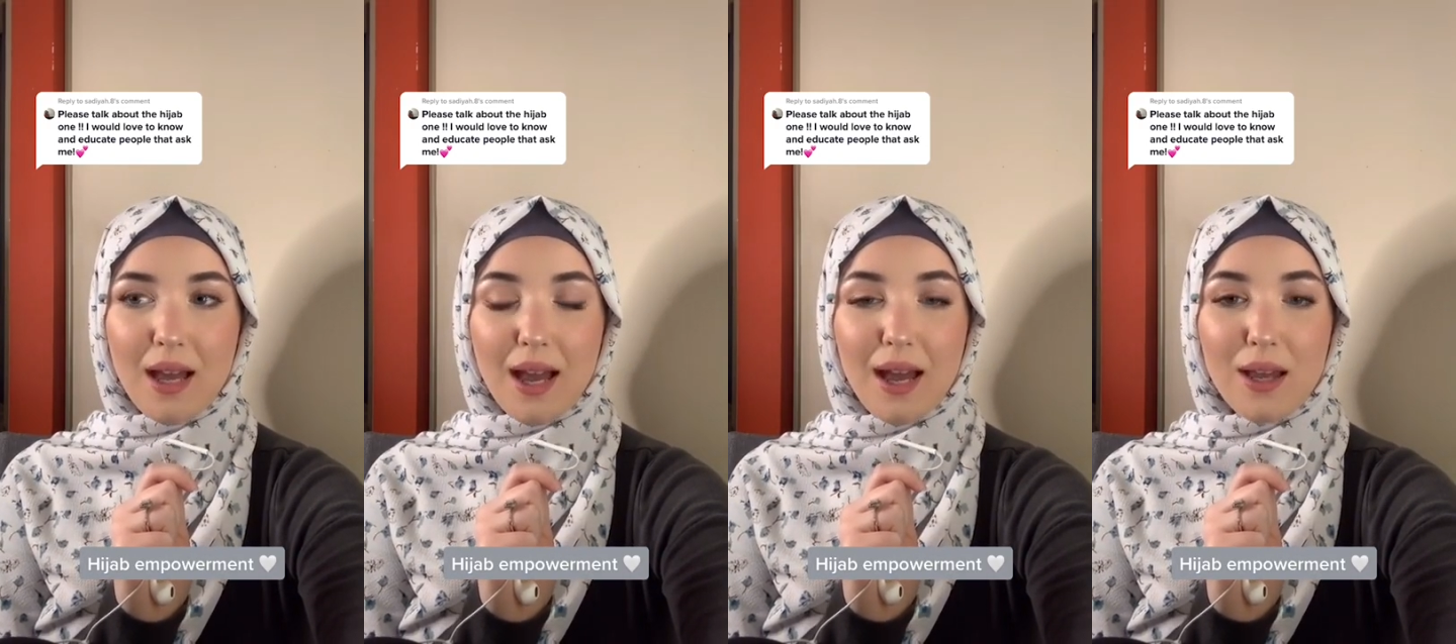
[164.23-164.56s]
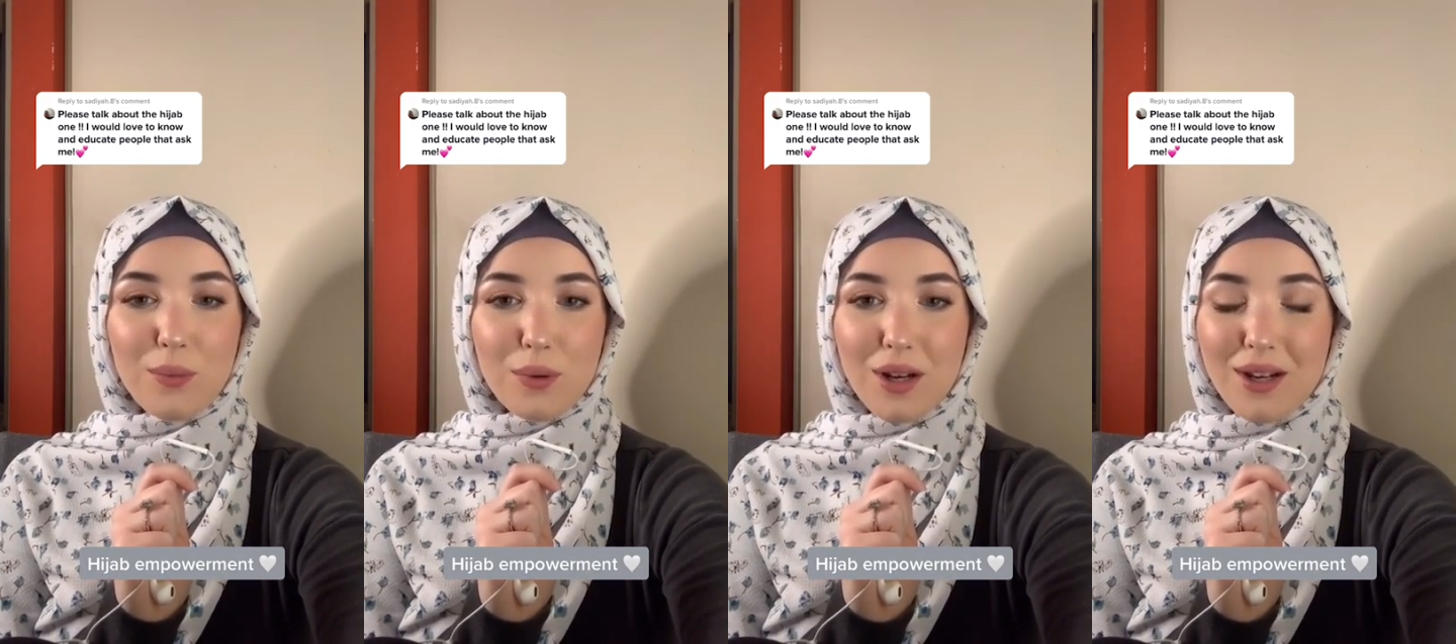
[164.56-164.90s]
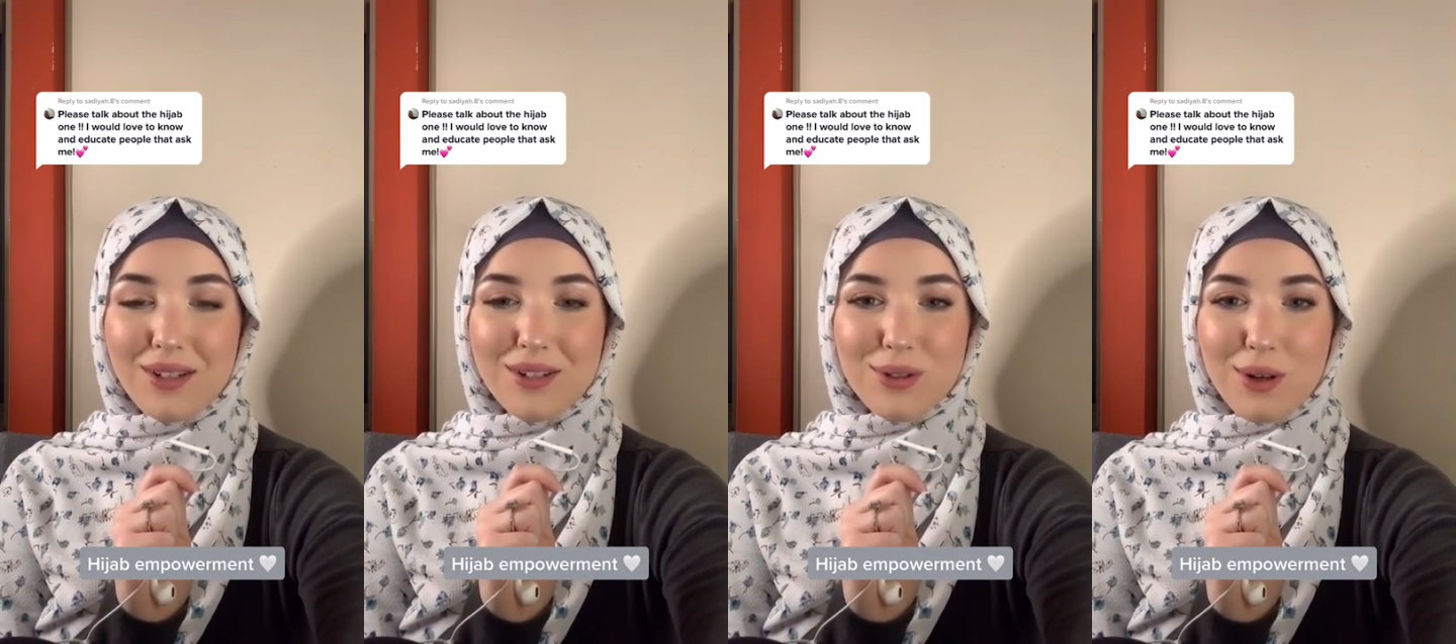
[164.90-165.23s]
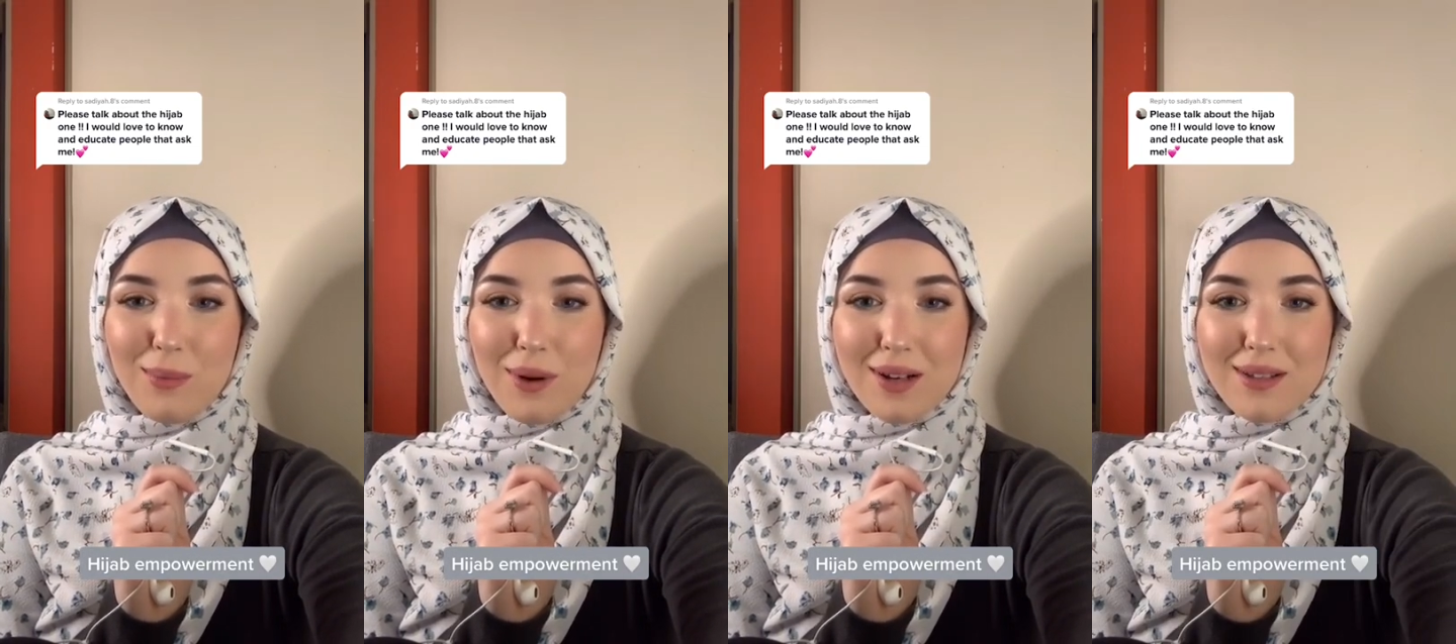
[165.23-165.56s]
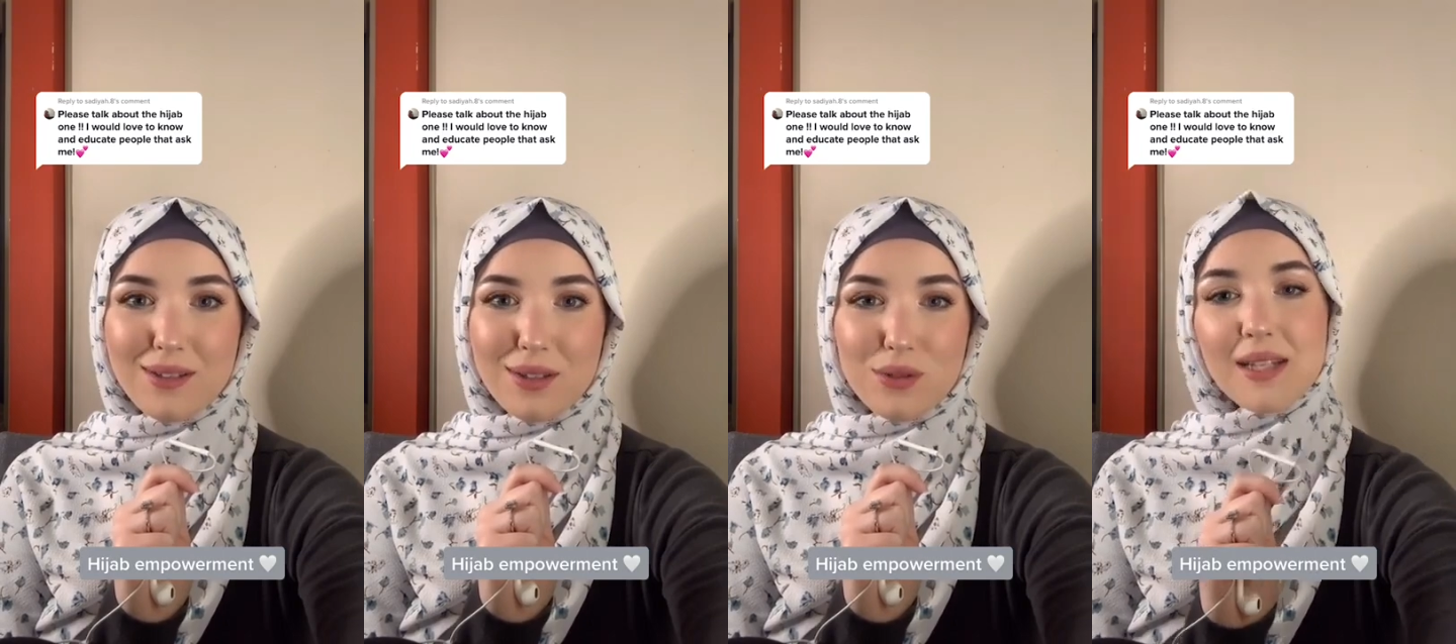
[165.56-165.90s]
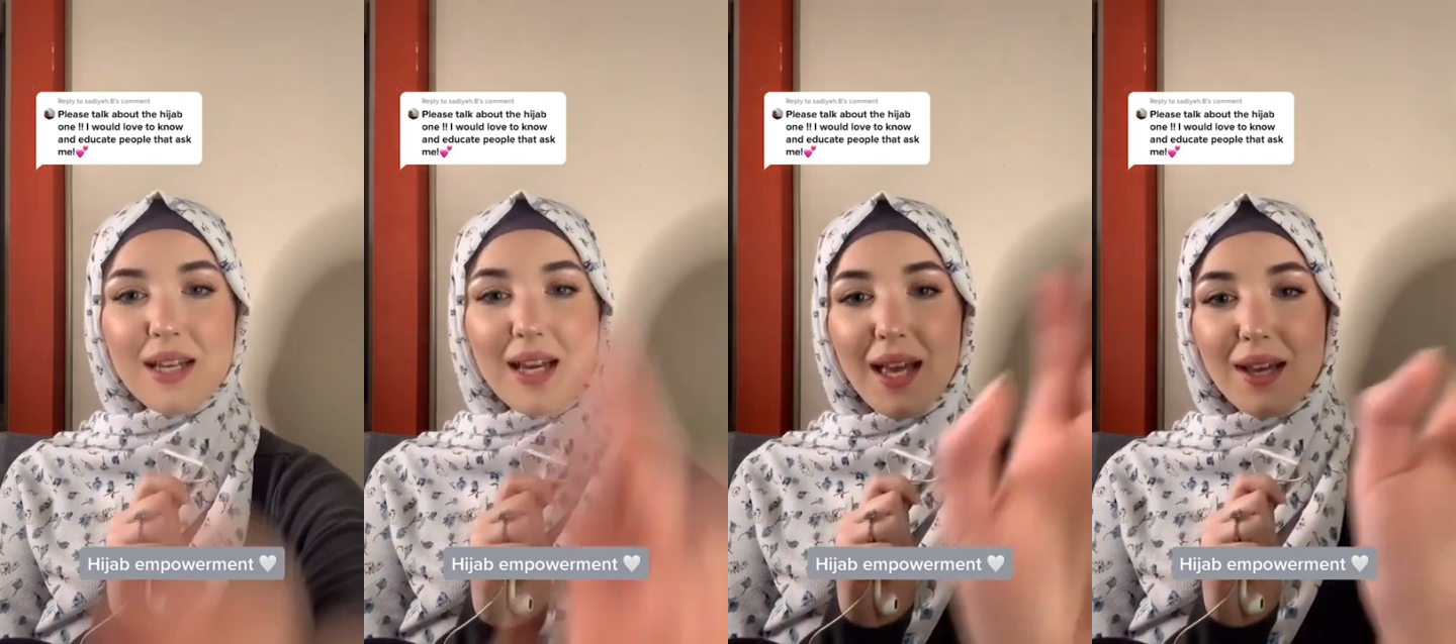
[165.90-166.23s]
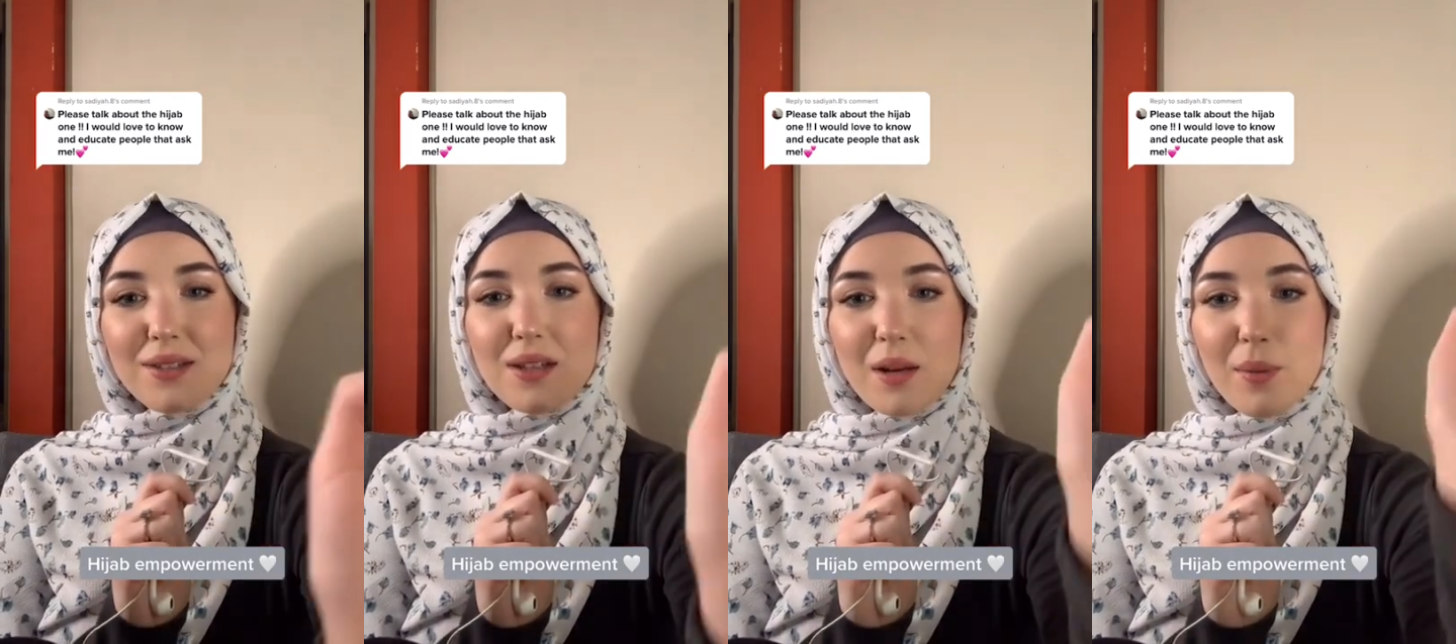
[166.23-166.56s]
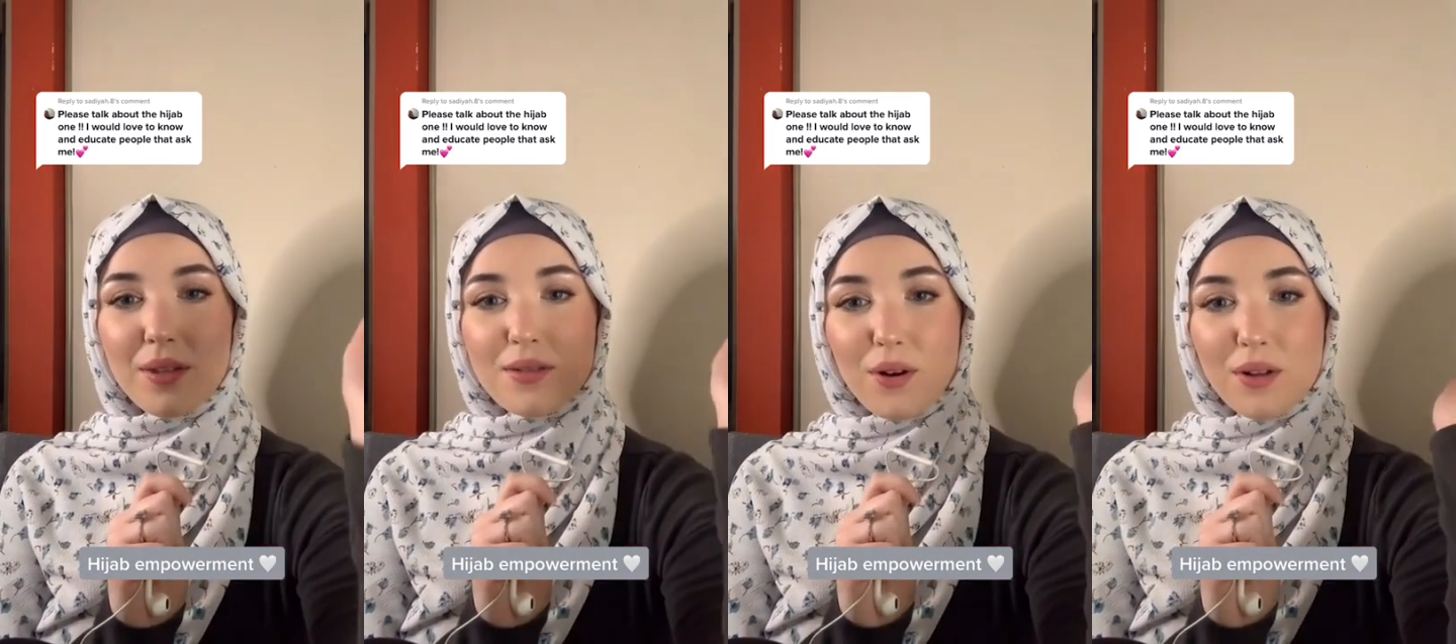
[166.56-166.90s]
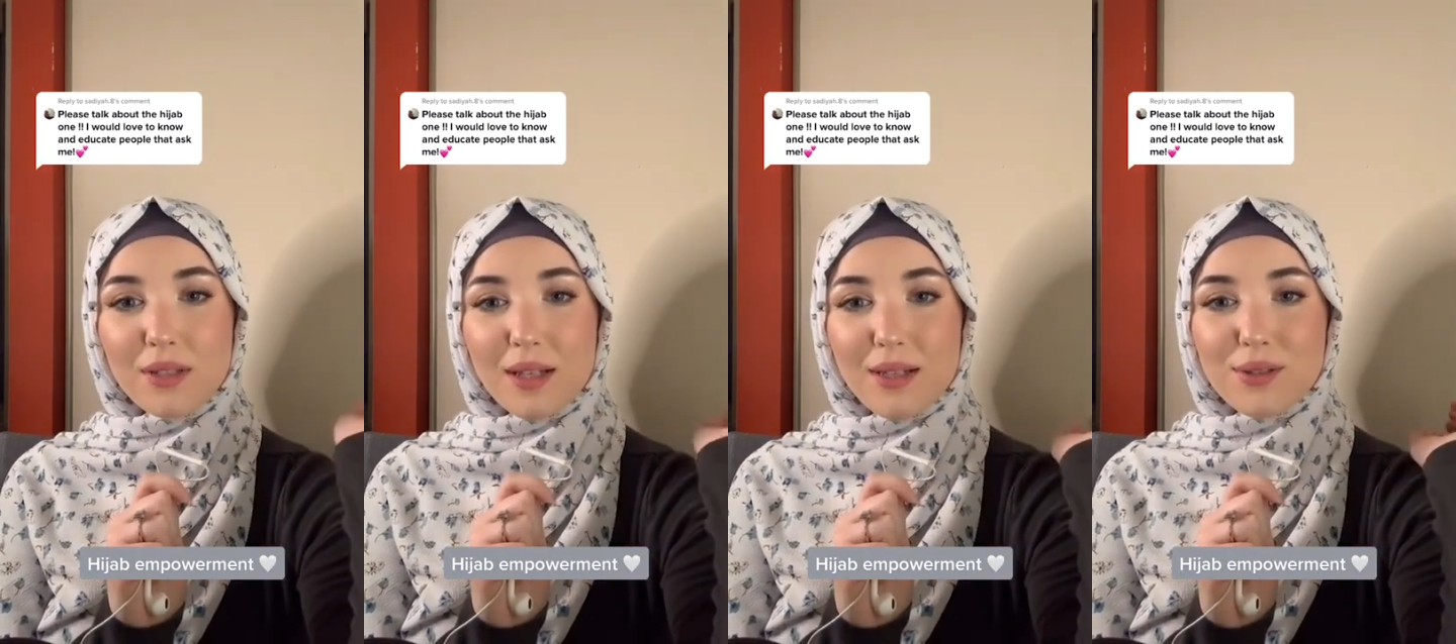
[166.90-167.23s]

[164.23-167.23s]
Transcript: And we're not going to show our bodies to you. I could talk about this all day,